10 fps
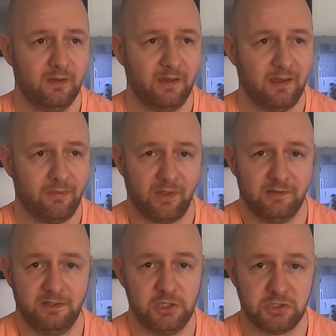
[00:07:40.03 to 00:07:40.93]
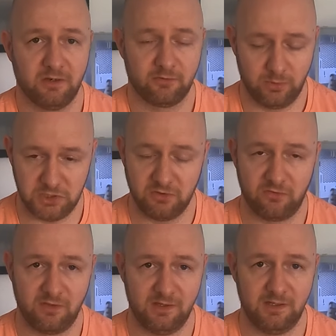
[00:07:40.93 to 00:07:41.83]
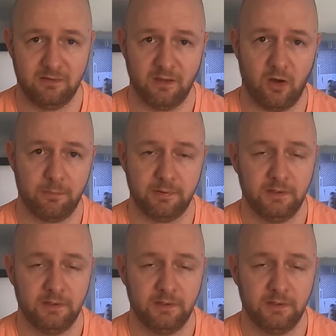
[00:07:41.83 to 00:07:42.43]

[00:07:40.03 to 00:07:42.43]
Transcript: thing that you shift, which is the hub.